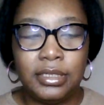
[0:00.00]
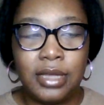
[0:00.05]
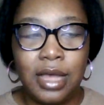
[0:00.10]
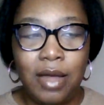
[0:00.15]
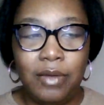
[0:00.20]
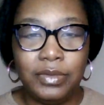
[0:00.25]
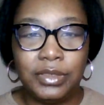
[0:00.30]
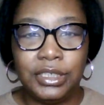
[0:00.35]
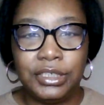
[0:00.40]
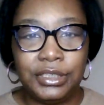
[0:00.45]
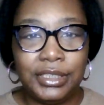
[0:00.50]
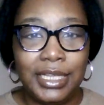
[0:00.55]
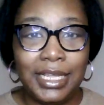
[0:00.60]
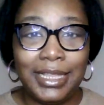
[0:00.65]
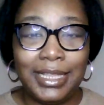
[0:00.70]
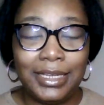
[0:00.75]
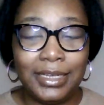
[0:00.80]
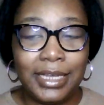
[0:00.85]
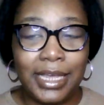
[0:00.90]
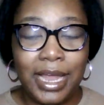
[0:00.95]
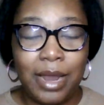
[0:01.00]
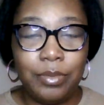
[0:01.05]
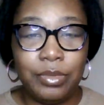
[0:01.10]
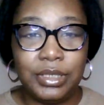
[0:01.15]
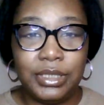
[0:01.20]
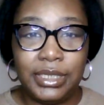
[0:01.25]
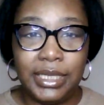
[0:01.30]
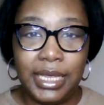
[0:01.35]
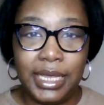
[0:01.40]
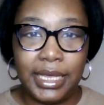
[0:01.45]
conversation that the cameras
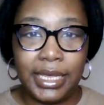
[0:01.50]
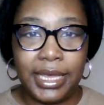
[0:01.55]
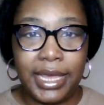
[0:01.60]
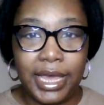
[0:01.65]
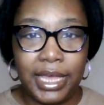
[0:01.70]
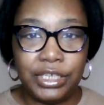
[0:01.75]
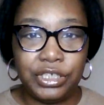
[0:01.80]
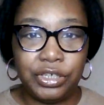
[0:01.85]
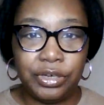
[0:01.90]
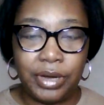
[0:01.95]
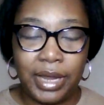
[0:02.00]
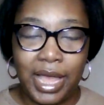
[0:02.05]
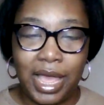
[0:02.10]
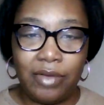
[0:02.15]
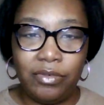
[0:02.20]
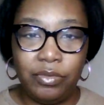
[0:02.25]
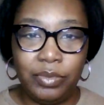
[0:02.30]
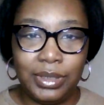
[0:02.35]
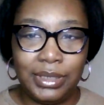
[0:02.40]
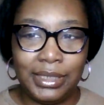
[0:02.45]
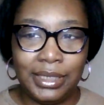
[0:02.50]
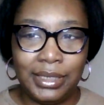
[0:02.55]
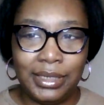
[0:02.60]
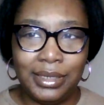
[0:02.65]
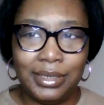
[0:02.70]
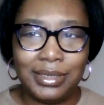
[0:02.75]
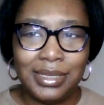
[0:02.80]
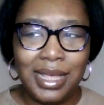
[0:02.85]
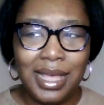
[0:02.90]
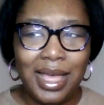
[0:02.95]
did catch her having with
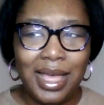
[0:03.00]
Dennis,